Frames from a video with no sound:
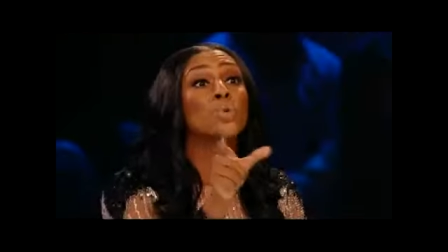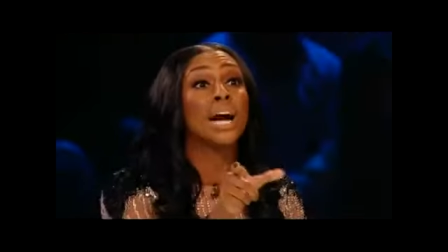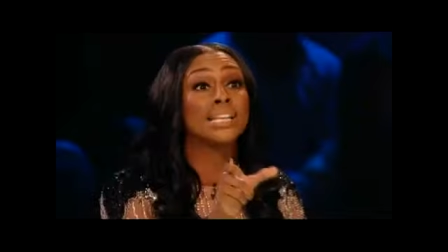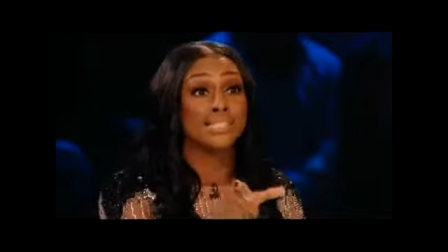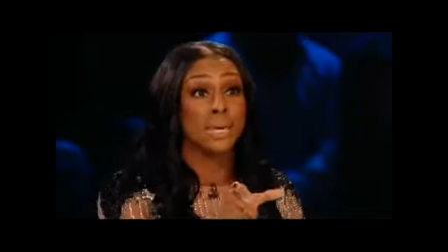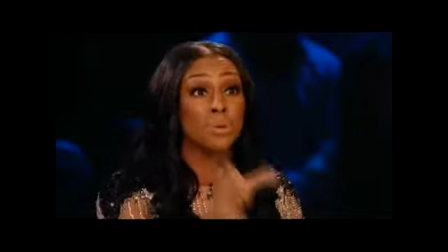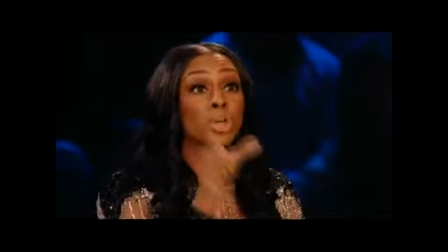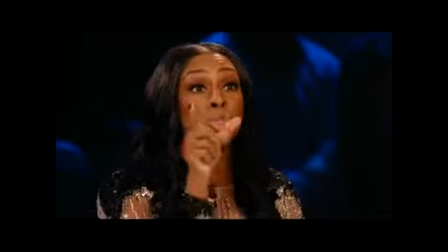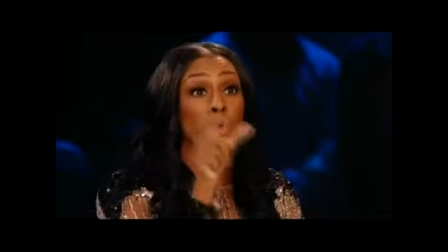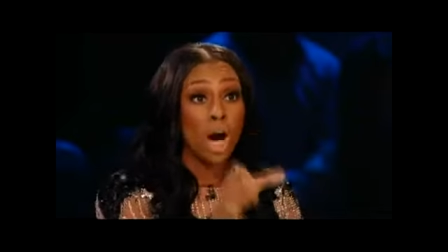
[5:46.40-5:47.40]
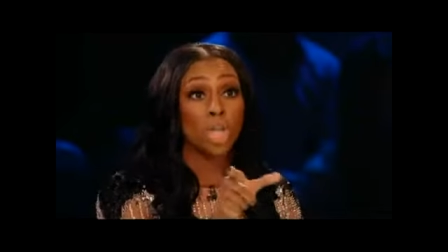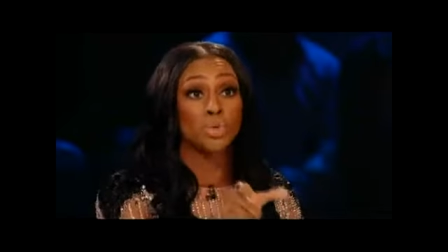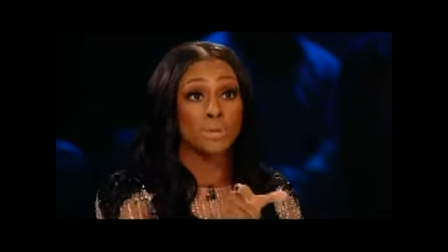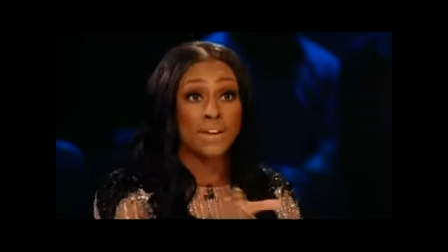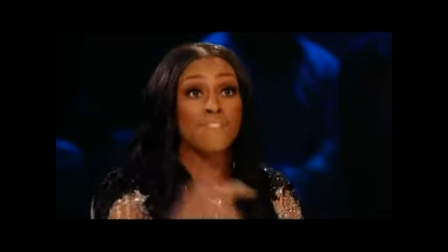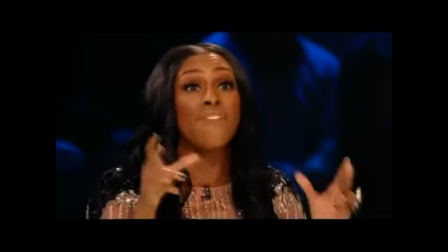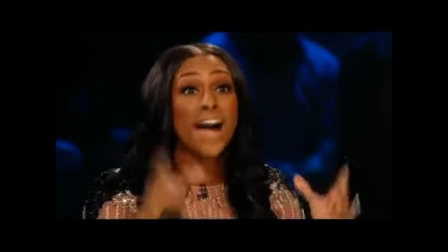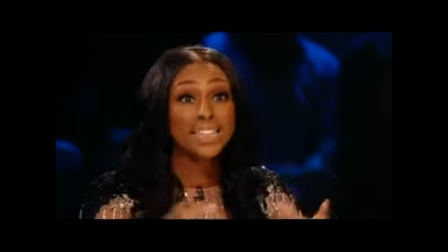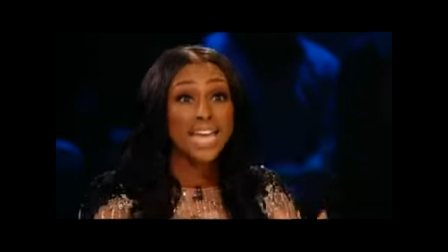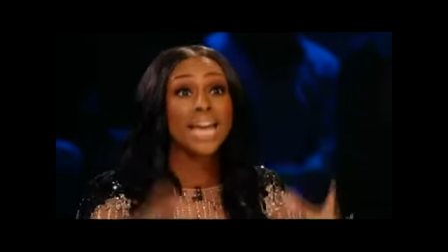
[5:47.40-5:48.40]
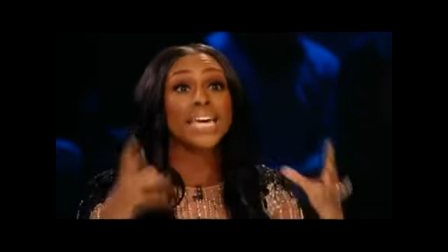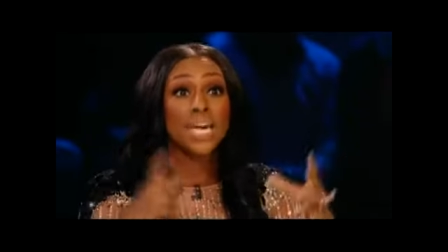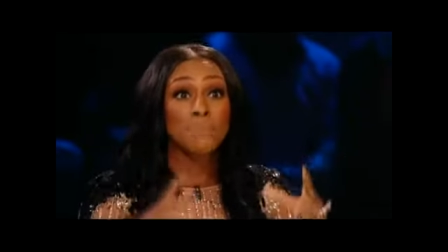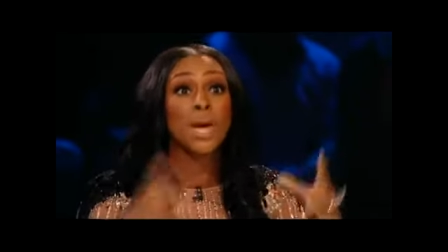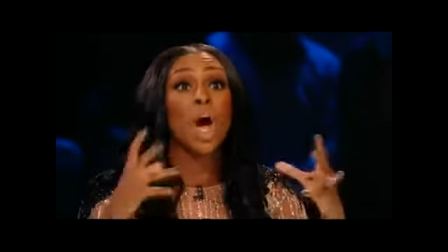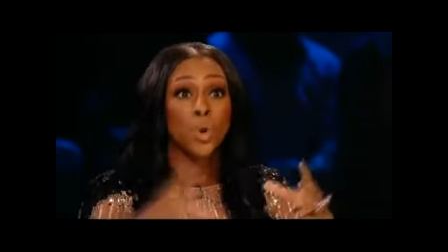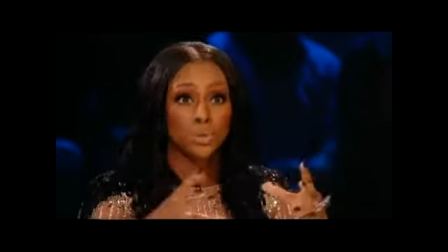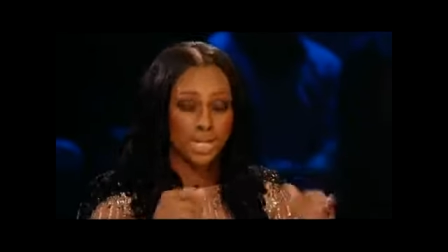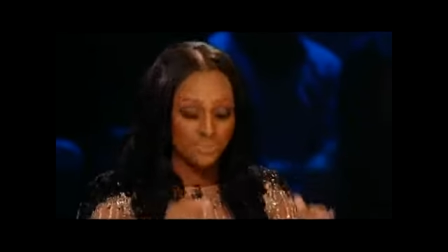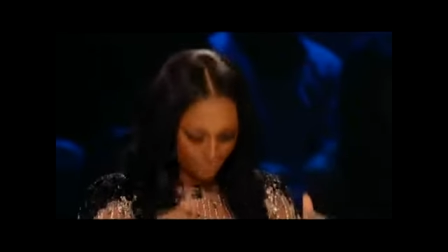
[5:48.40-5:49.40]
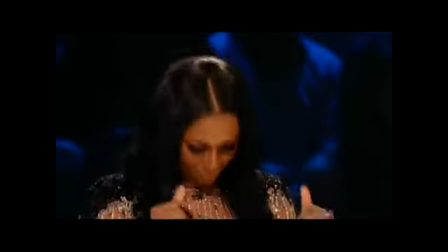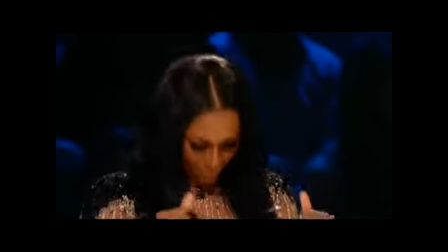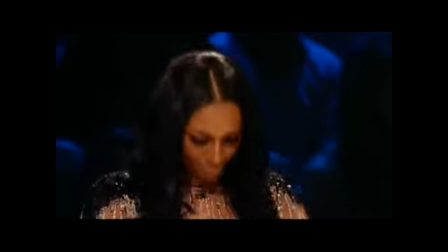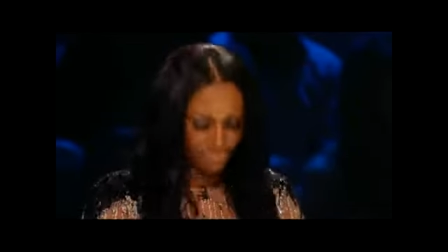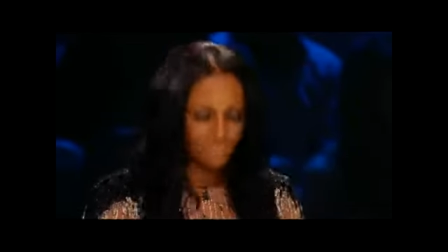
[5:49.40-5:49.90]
you guys sit because you are unique. Find that, keep it, own it. Thank you.